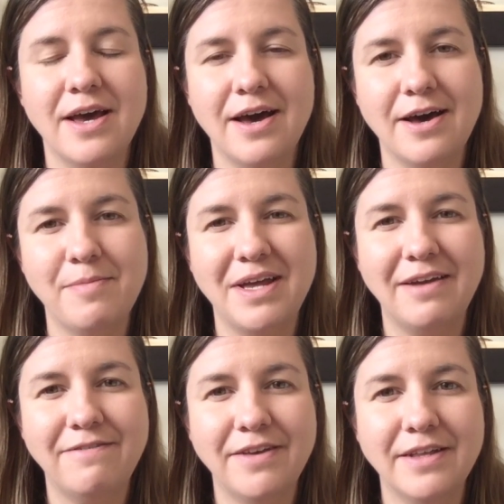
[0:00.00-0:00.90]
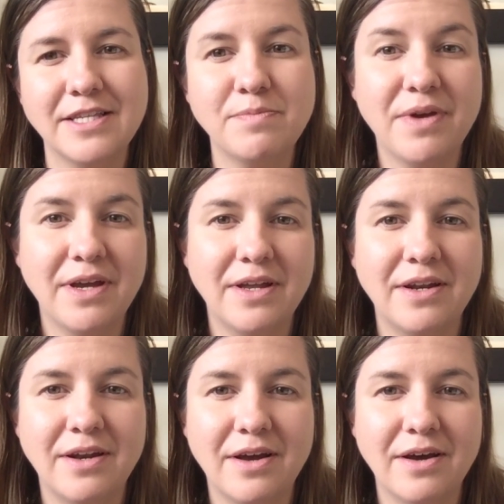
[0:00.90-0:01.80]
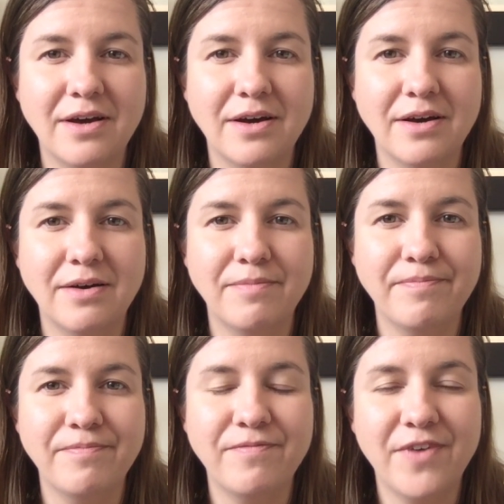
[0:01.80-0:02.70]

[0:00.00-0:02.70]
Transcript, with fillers: Um, and I feel it's been um,